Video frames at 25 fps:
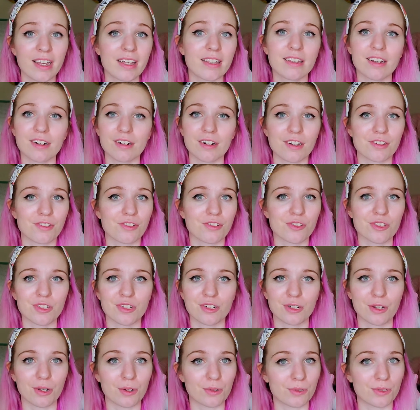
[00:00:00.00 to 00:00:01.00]
They're not just
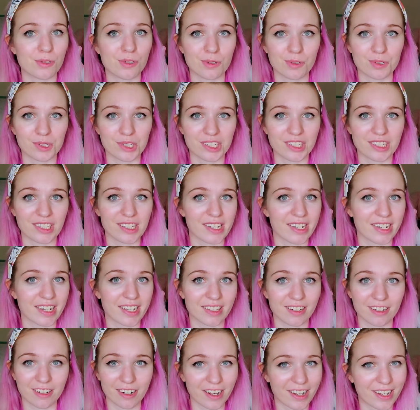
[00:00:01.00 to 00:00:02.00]
gonna ghost you or anything,
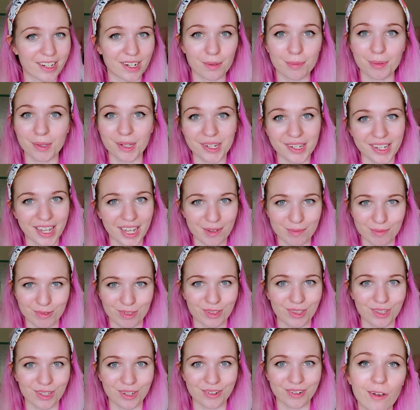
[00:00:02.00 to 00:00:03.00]
and they're not gonna play games
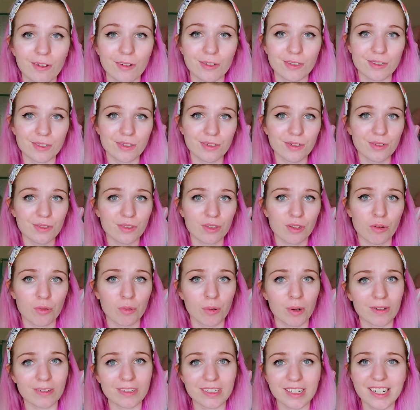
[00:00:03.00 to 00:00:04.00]
with you. Also, the
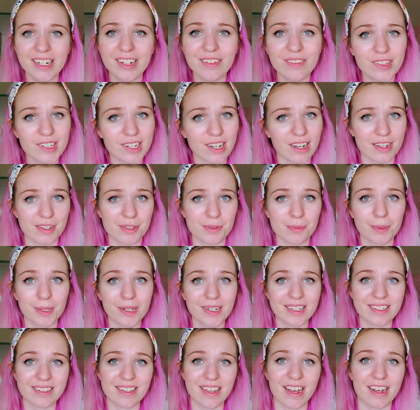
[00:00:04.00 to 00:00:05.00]
quality of the
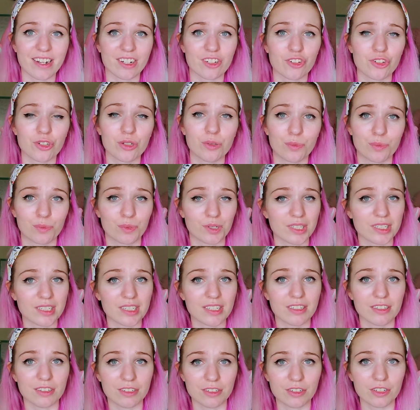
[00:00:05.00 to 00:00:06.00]
cosplay is actually
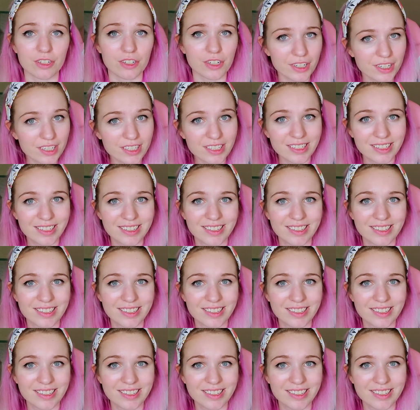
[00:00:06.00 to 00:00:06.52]
really good.